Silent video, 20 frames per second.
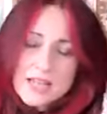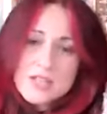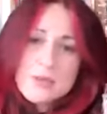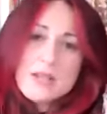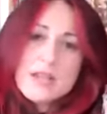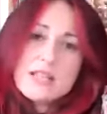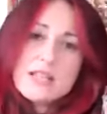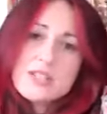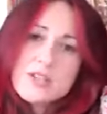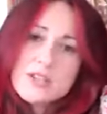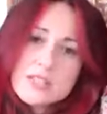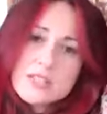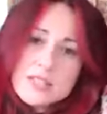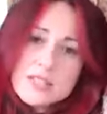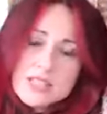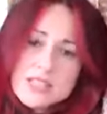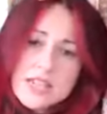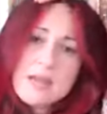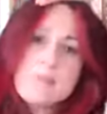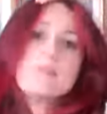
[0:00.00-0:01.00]
So we get to go into
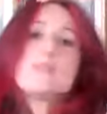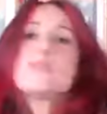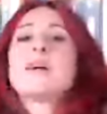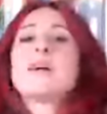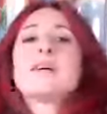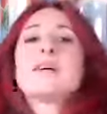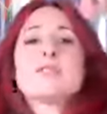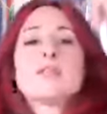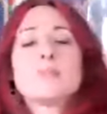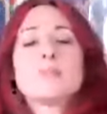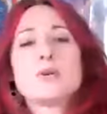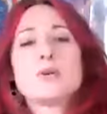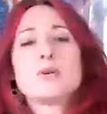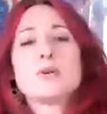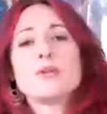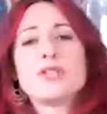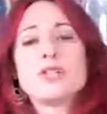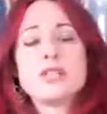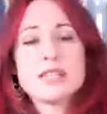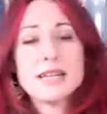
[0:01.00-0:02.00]
the depths of our
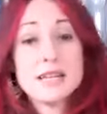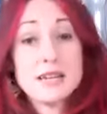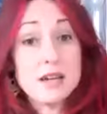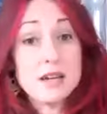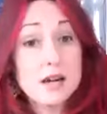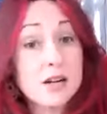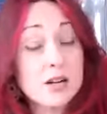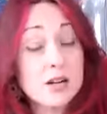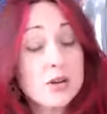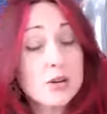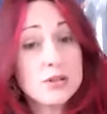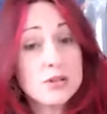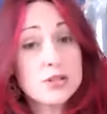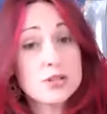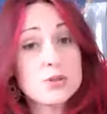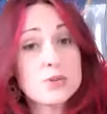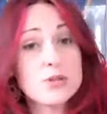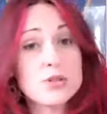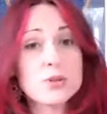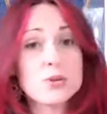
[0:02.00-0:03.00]
subconscious and
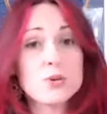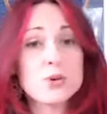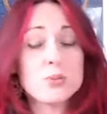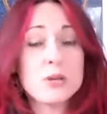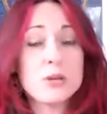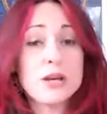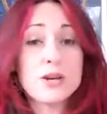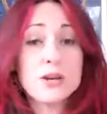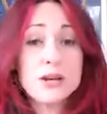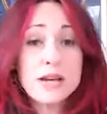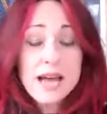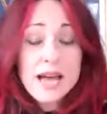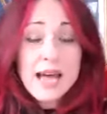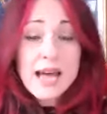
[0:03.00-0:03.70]
unconscious with Scorpio.